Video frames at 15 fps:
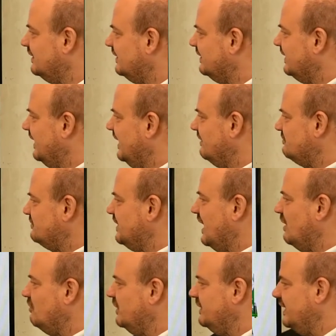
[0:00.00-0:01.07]
They have
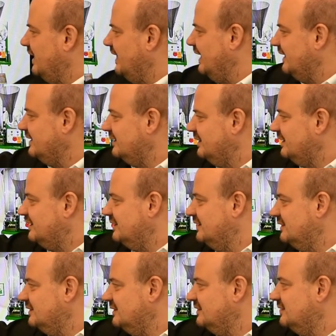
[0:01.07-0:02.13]
now an electric
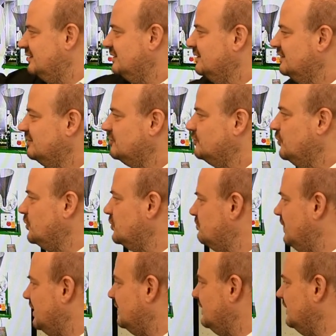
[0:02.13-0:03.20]
foot
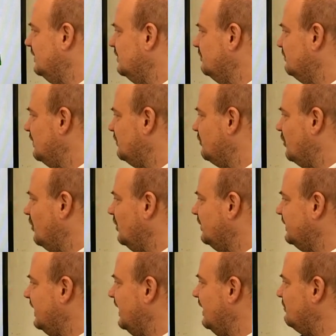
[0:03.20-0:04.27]
pedal. Before
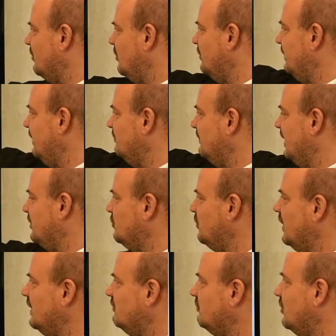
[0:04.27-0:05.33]
they have only a
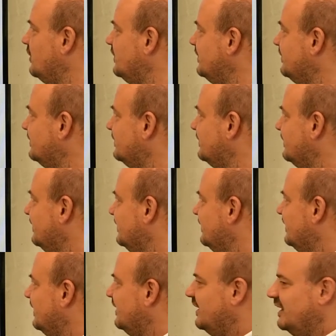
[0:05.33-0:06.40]
manual one.
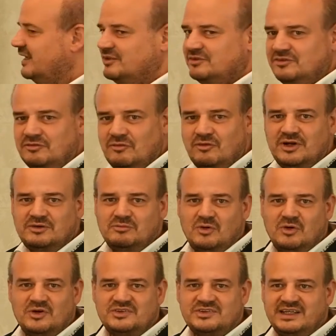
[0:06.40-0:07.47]
And one
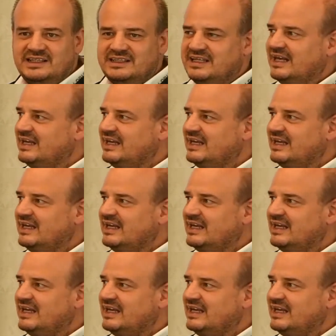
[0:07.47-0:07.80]
more thing they